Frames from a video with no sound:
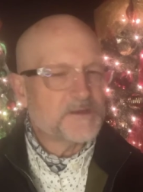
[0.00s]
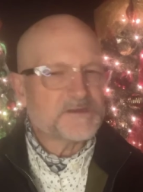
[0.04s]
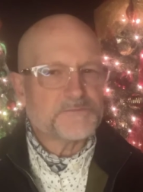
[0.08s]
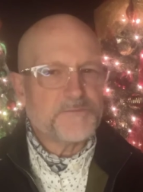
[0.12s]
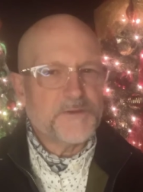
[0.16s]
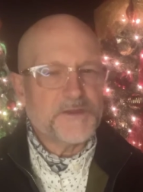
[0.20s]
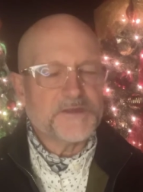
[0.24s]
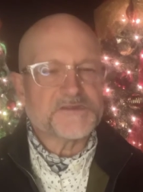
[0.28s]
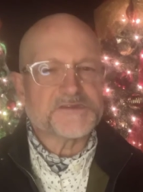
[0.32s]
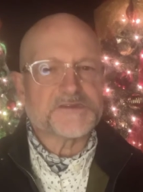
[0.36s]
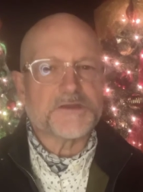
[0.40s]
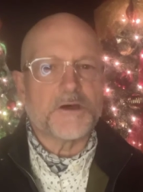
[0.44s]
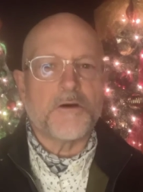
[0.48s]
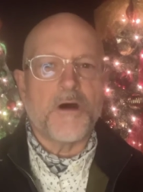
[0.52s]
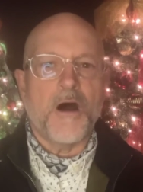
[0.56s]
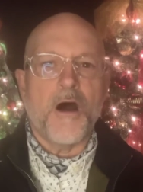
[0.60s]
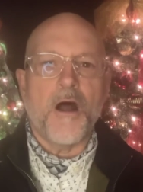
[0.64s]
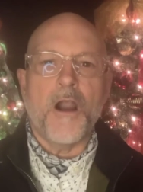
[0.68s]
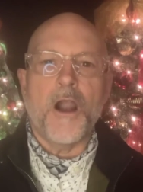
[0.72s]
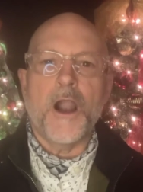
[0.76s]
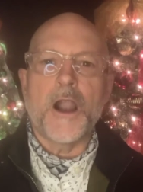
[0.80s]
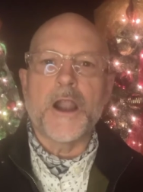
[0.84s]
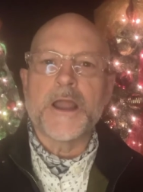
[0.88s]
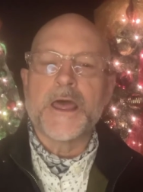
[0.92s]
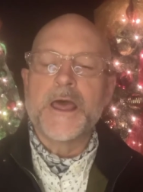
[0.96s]
been so
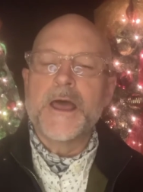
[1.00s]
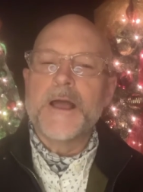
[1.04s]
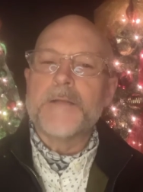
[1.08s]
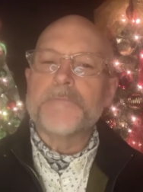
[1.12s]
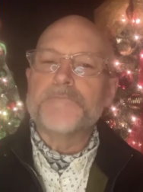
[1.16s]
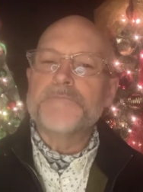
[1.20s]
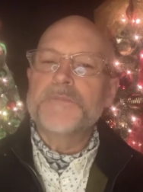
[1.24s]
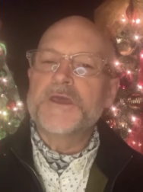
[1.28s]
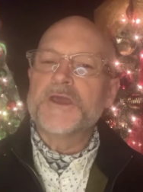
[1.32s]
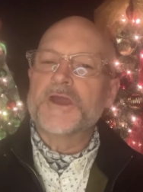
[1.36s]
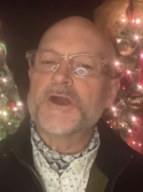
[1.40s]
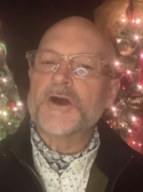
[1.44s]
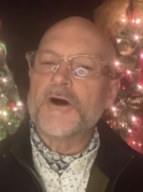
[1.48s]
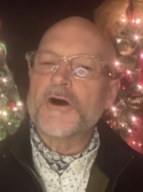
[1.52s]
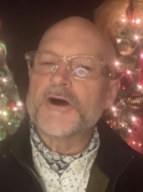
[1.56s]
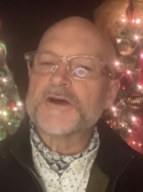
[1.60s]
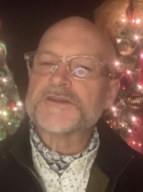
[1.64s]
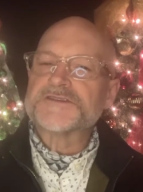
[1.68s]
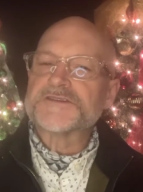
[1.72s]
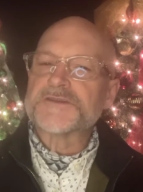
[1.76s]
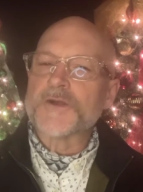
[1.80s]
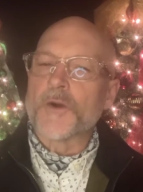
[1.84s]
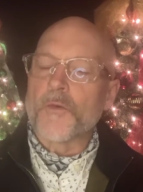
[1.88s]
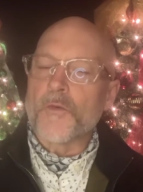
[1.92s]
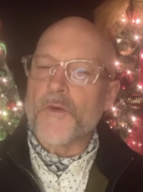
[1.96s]
hard?
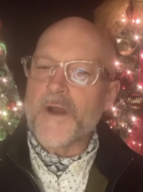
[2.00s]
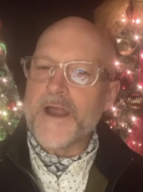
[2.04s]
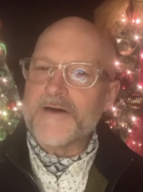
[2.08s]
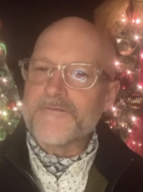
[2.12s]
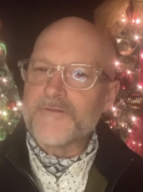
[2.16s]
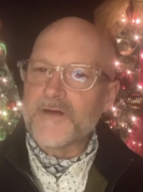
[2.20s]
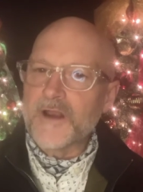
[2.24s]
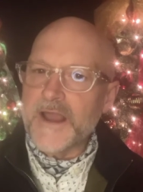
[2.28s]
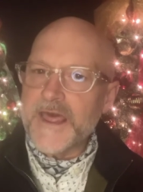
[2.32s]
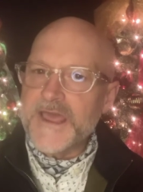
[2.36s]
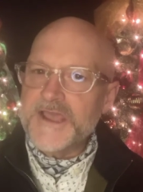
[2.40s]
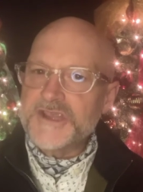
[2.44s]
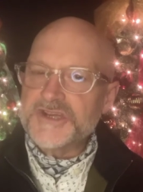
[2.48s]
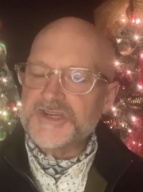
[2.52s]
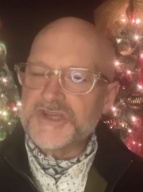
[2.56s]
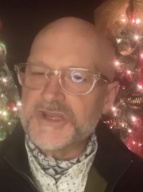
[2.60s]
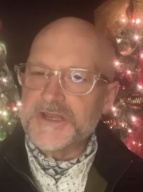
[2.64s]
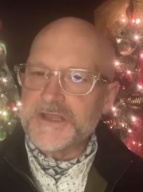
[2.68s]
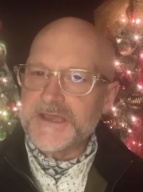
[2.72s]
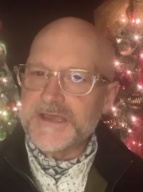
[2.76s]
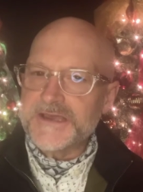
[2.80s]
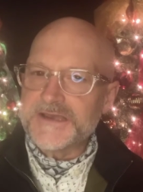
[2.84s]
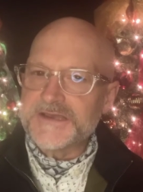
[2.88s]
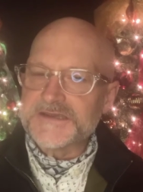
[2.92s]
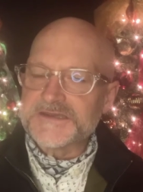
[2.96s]
Because the revelation
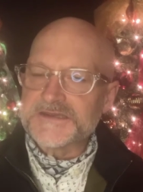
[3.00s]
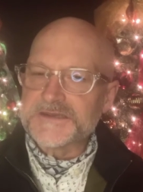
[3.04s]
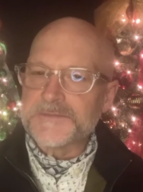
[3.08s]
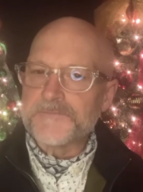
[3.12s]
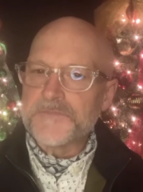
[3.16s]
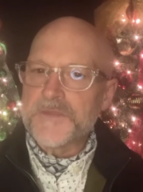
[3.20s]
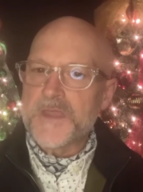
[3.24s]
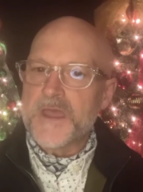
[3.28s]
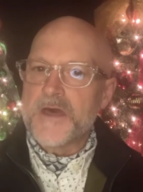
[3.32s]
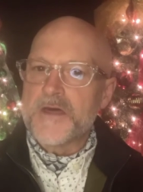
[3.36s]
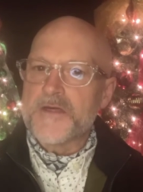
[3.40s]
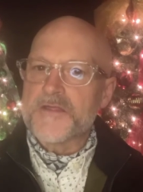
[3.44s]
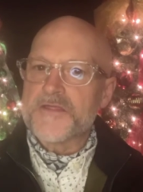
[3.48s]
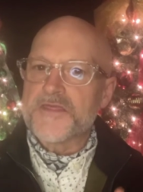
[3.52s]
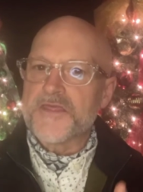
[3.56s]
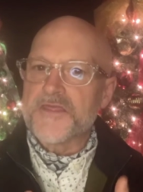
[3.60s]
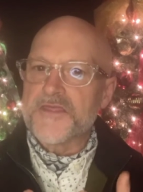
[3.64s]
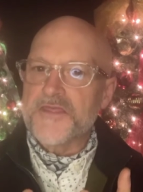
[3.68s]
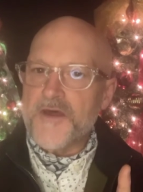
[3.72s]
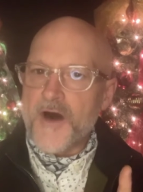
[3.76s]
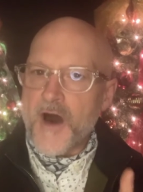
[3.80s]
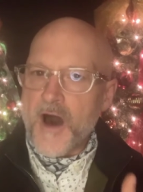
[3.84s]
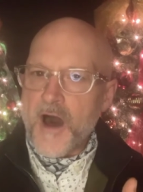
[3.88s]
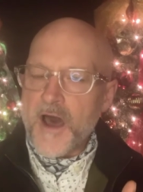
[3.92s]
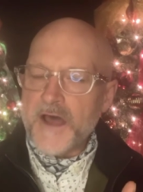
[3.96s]
is
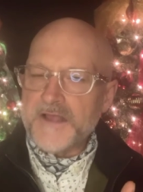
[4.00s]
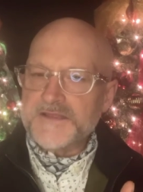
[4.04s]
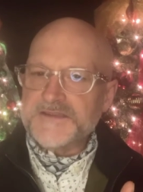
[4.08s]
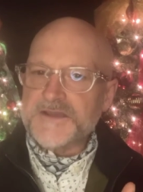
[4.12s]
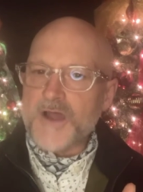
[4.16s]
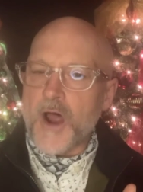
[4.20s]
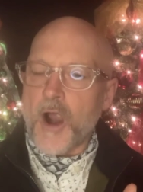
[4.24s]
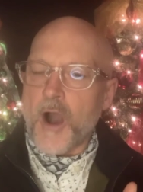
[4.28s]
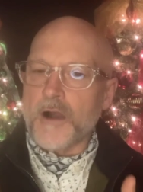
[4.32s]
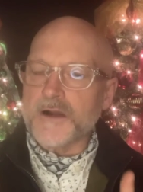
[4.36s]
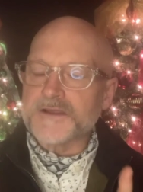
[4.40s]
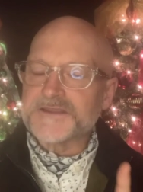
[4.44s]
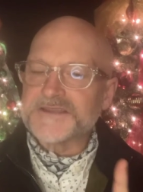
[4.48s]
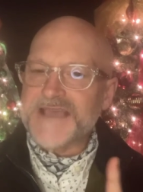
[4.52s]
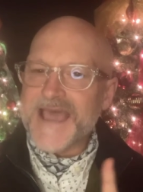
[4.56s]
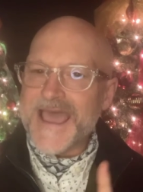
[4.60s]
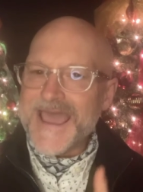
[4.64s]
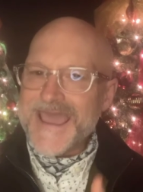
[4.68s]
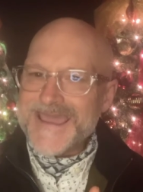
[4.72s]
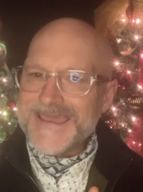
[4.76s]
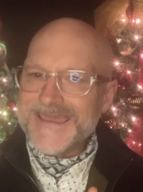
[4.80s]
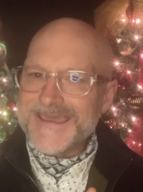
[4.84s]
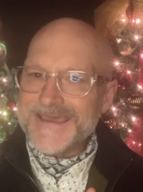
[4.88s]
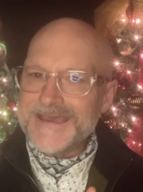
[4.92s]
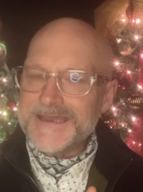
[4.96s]
thoughts are
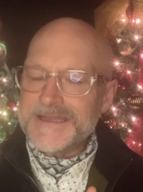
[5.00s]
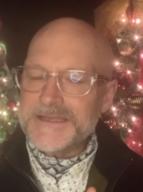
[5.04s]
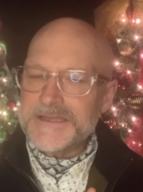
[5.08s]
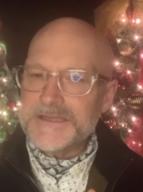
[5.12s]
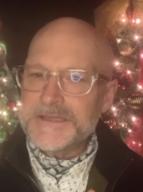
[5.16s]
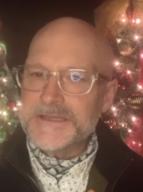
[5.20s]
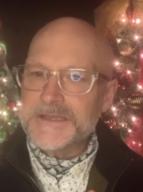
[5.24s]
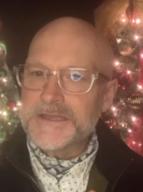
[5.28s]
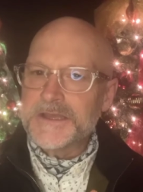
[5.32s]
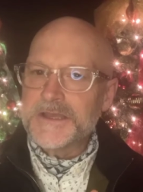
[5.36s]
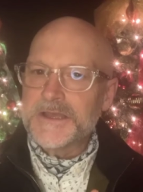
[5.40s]
taken